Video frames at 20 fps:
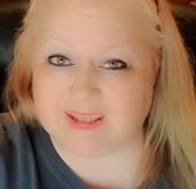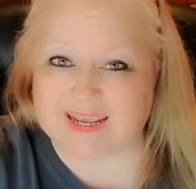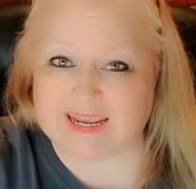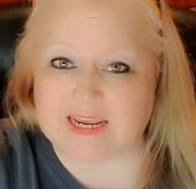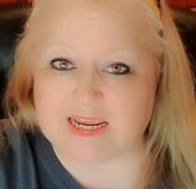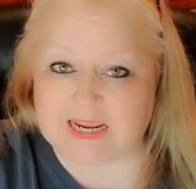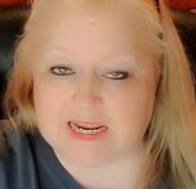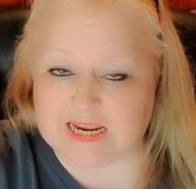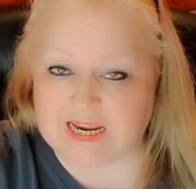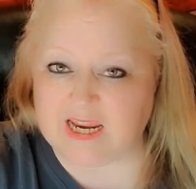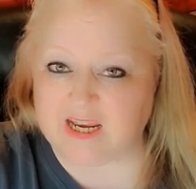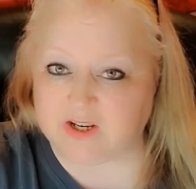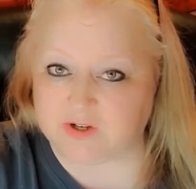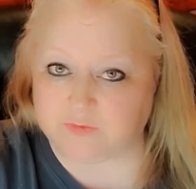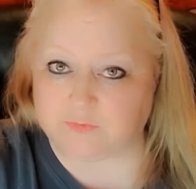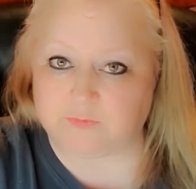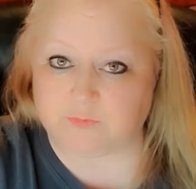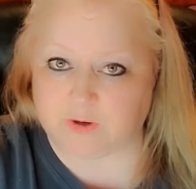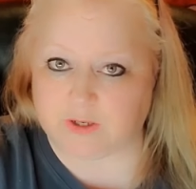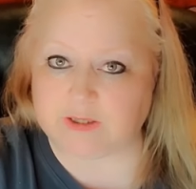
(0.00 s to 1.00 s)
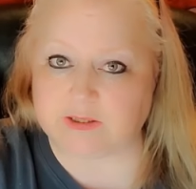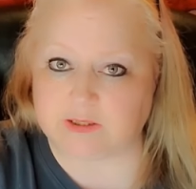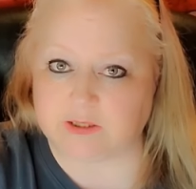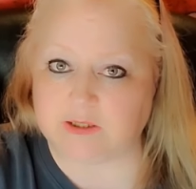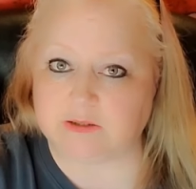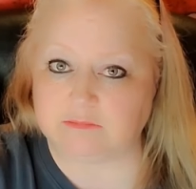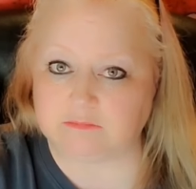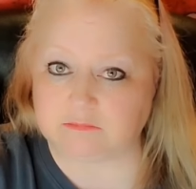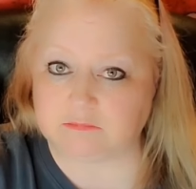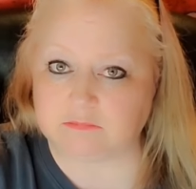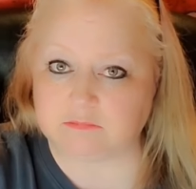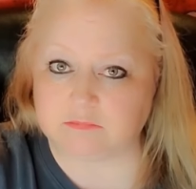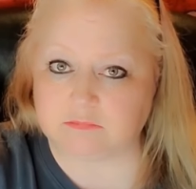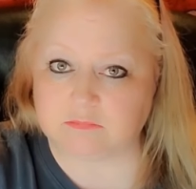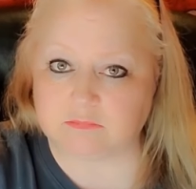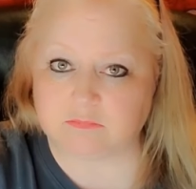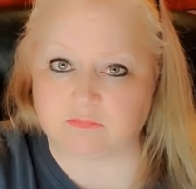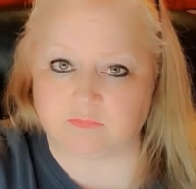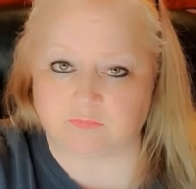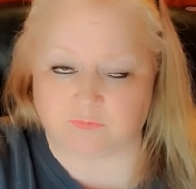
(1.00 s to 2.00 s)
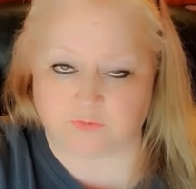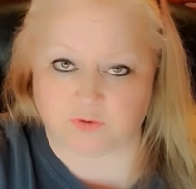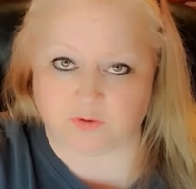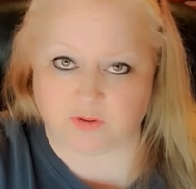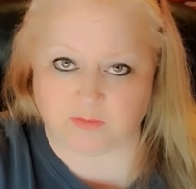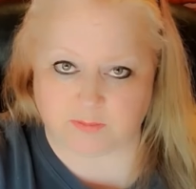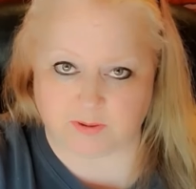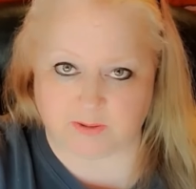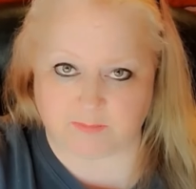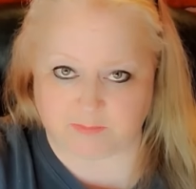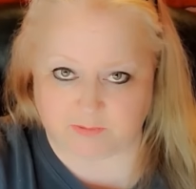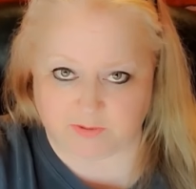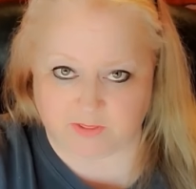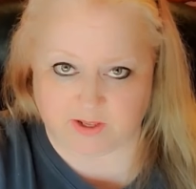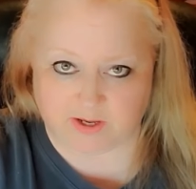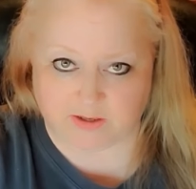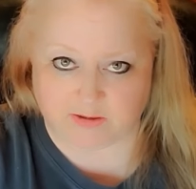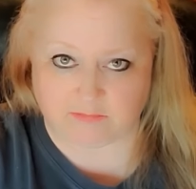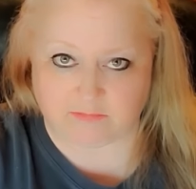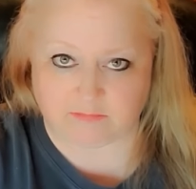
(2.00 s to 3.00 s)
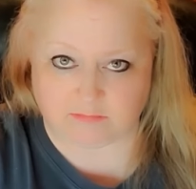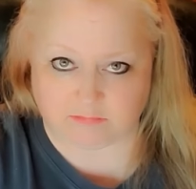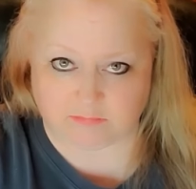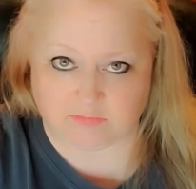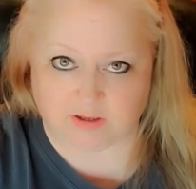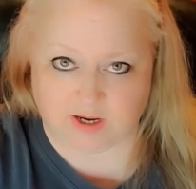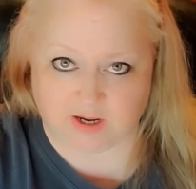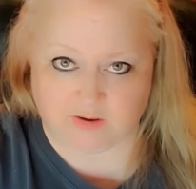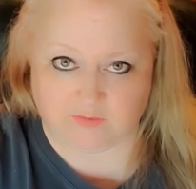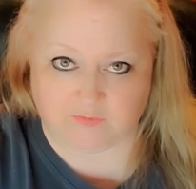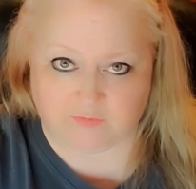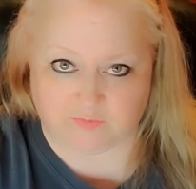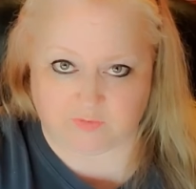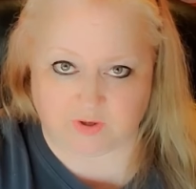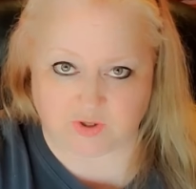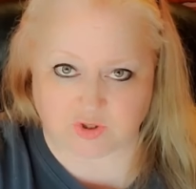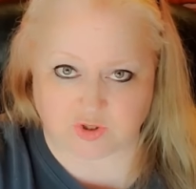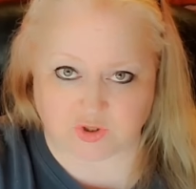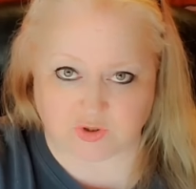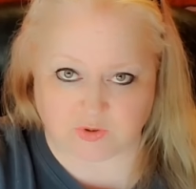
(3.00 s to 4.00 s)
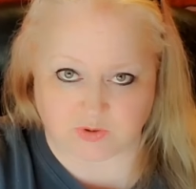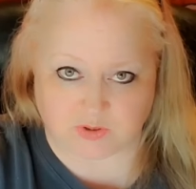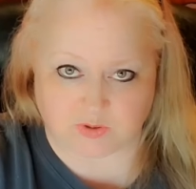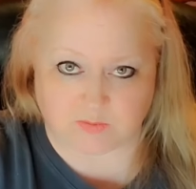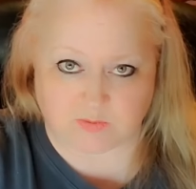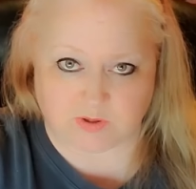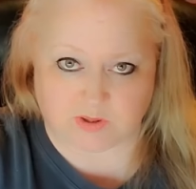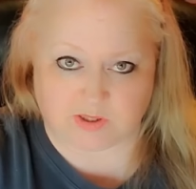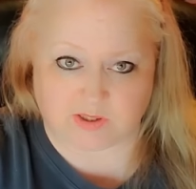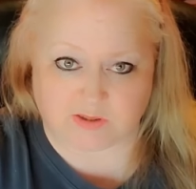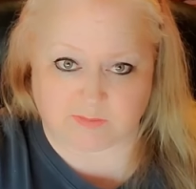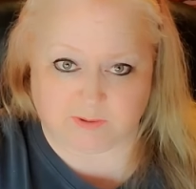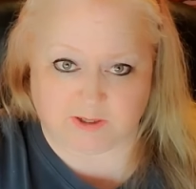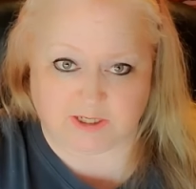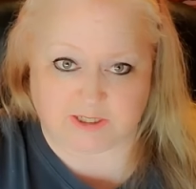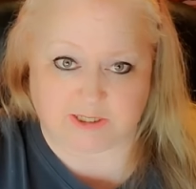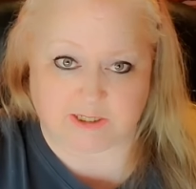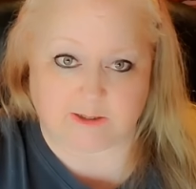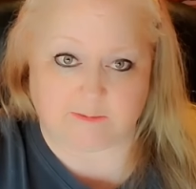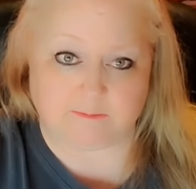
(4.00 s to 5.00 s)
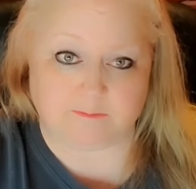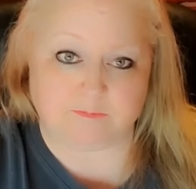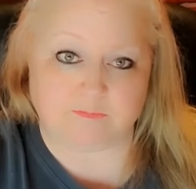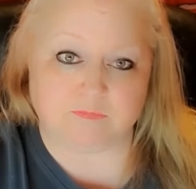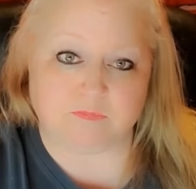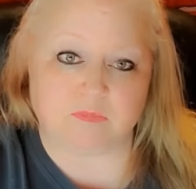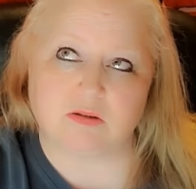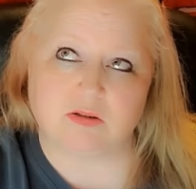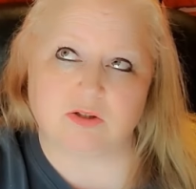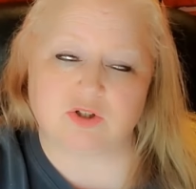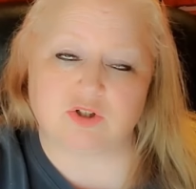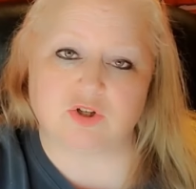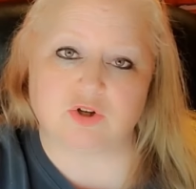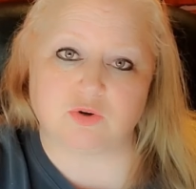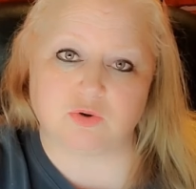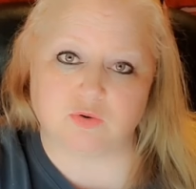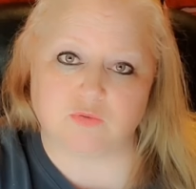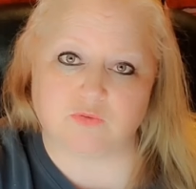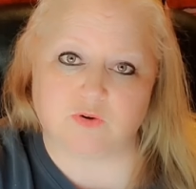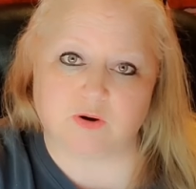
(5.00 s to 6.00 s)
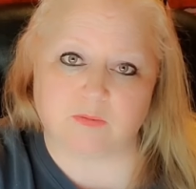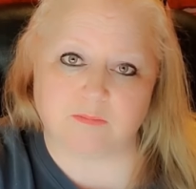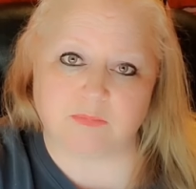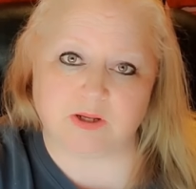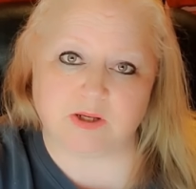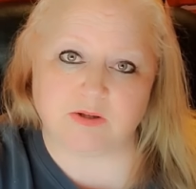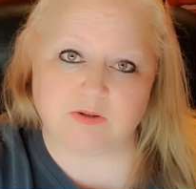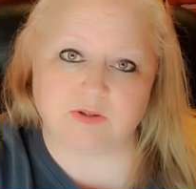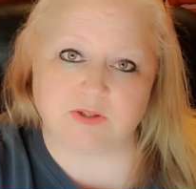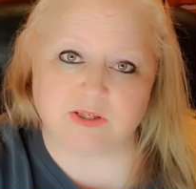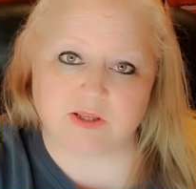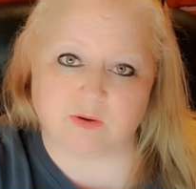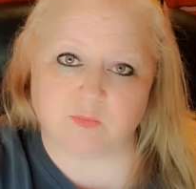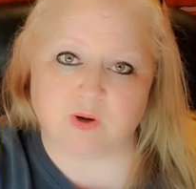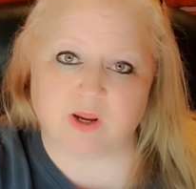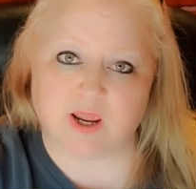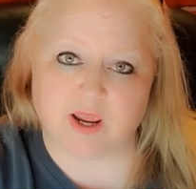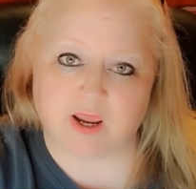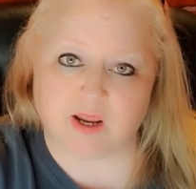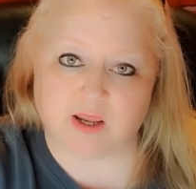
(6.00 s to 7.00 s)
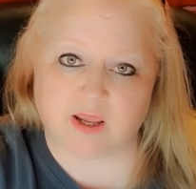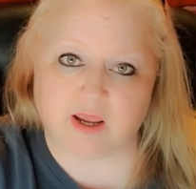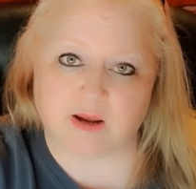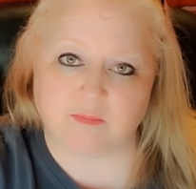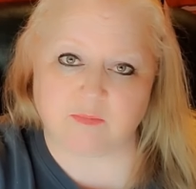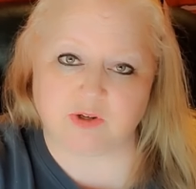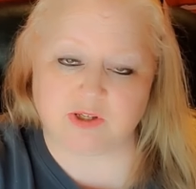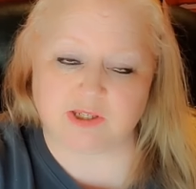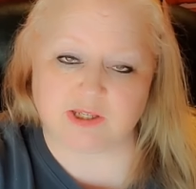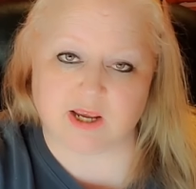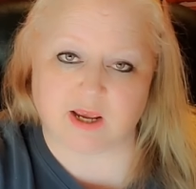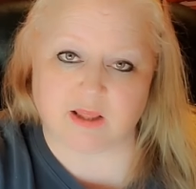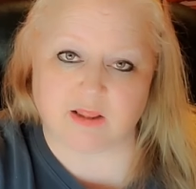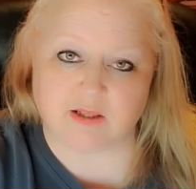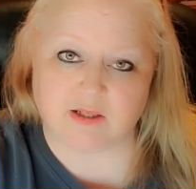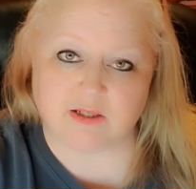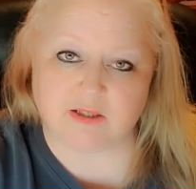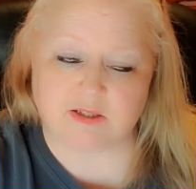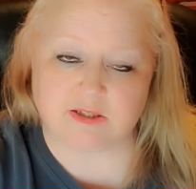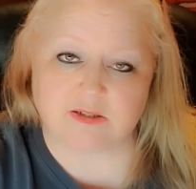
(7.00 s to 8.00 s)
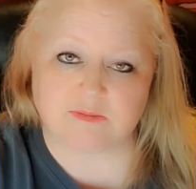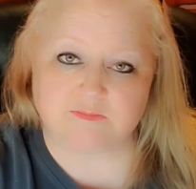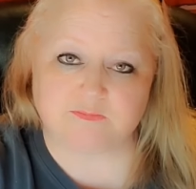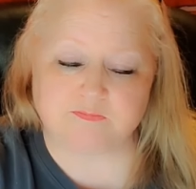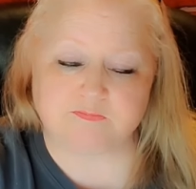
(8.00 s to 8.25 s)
heat friendly for the people that have issues with spicy. 2 of our meals that we had came with salads.